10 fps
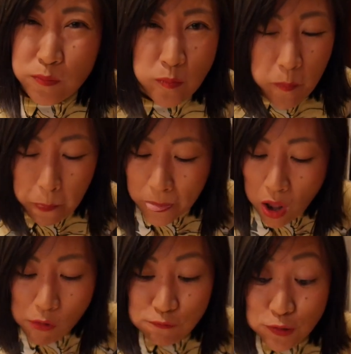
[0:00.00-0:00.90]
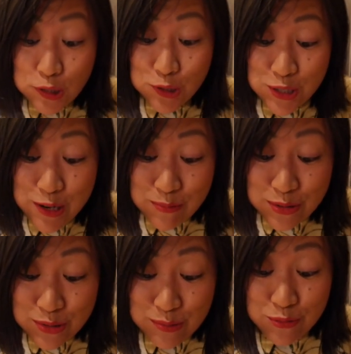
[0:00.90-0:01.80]
Mm, follow it up
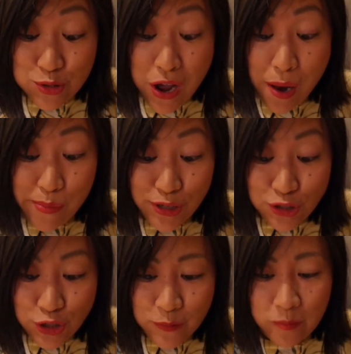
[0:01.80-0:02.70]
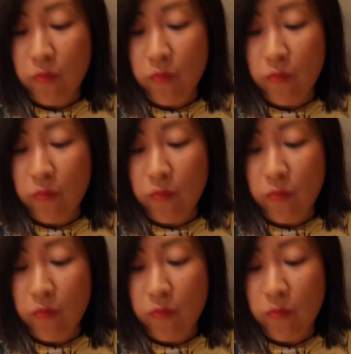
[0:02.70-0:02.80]
with some cabbage.